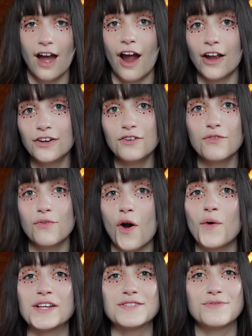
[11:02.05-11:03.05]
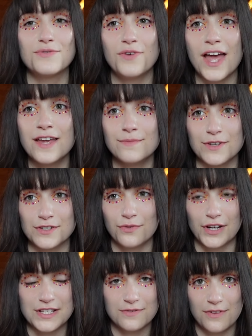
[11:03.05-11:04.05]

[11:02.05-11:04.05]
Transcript: Art Nouveau is famous for its